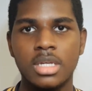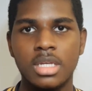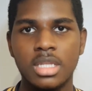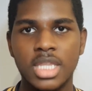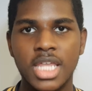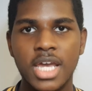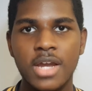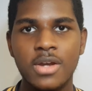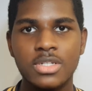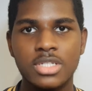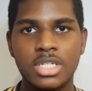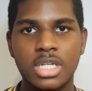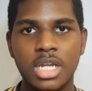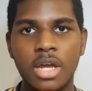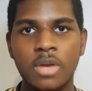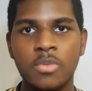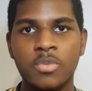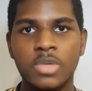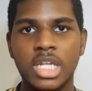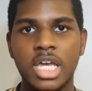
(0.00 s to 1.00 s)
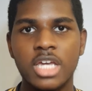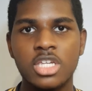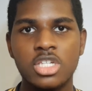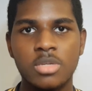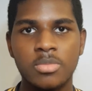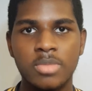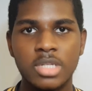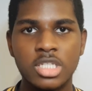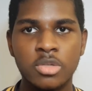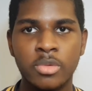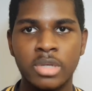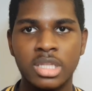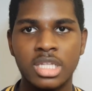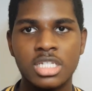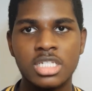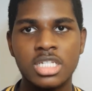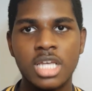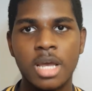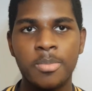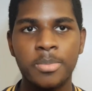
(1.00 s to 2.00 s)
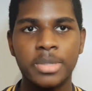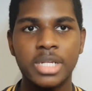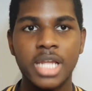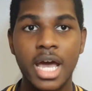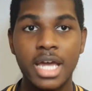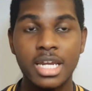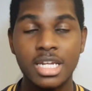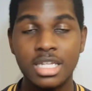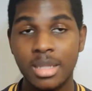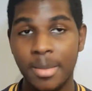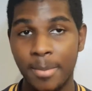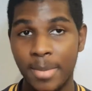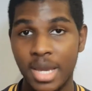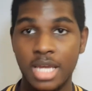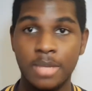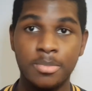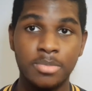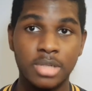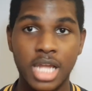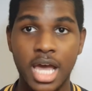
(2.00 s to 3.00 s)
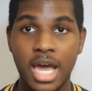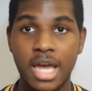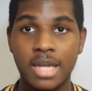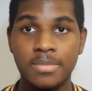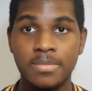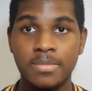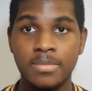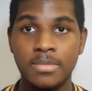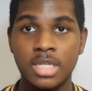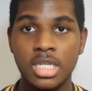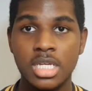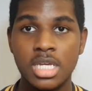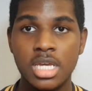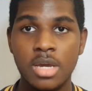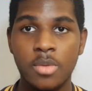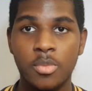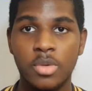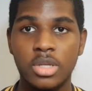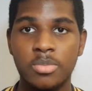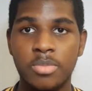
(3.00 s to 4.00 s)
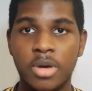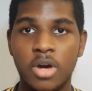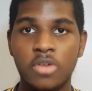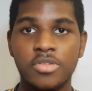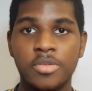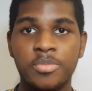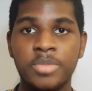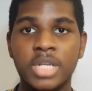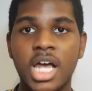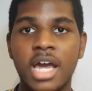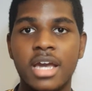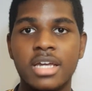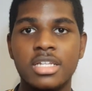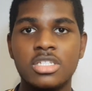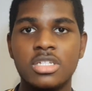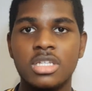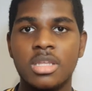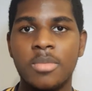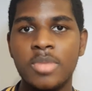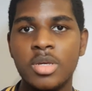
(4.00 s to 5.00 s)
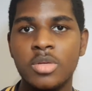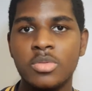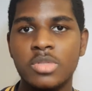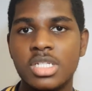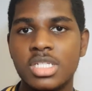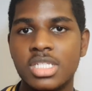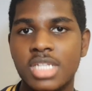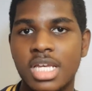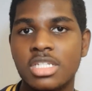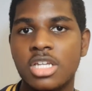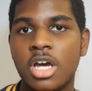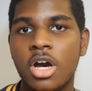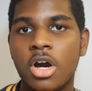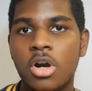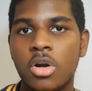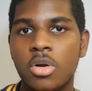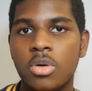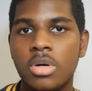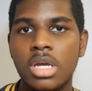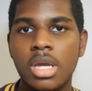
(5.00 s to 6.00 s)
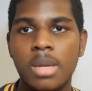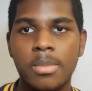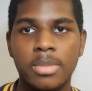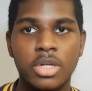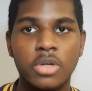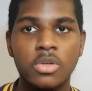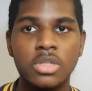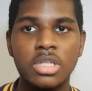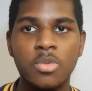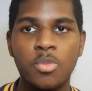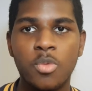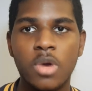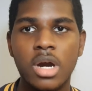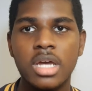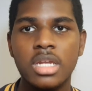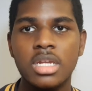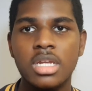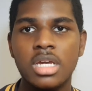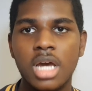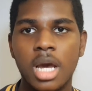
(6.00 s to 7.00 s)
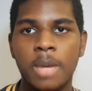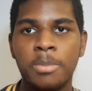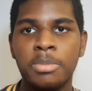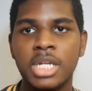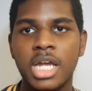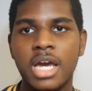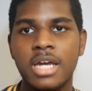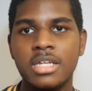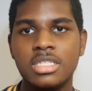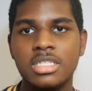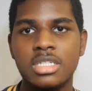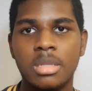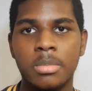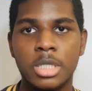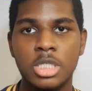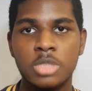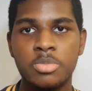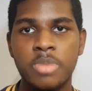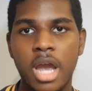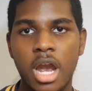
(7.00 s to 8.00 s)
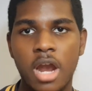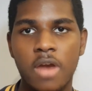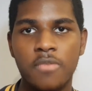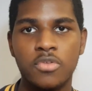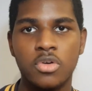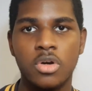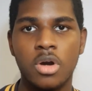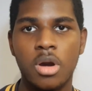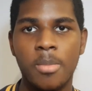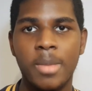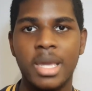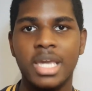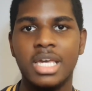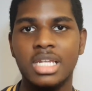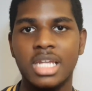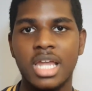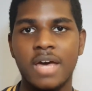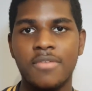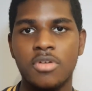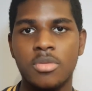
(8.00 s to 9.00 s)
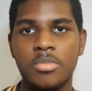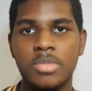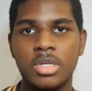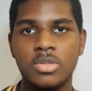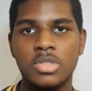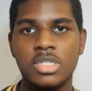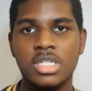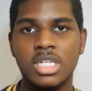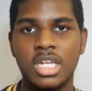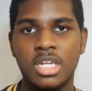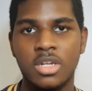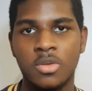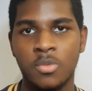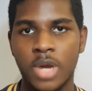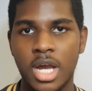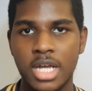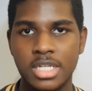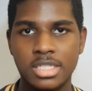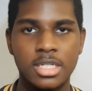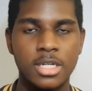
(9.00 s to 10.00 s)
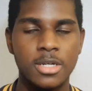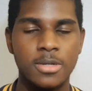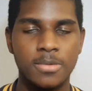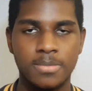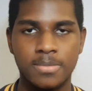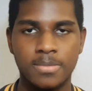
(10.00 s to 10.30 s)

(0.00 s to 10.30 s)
There is an unrelation between the subplot and the main plot, with both applying to the mutants as a whole, but only one applying to the most powerful Omega level mutant in the roster.